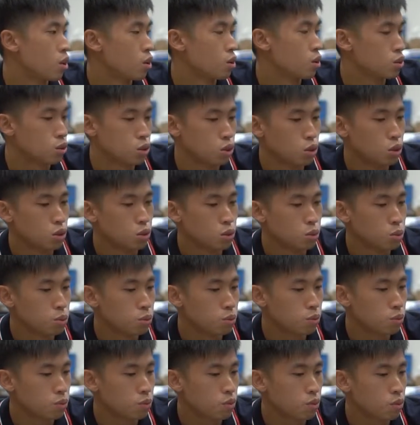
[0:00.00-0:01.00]
So
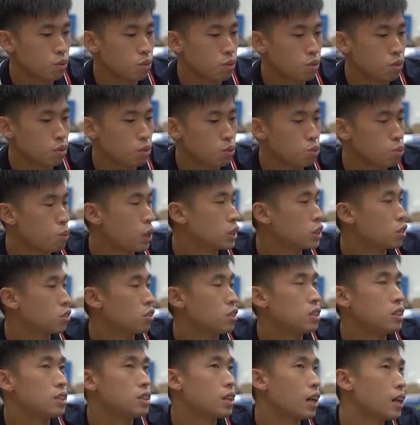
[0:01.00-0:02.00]
much of the
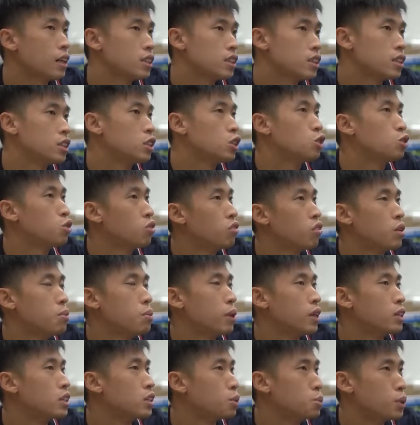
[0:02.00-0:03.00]
design is actually driven
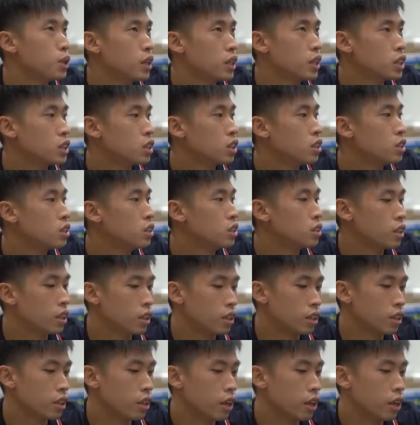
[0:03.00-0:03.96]
by simulations and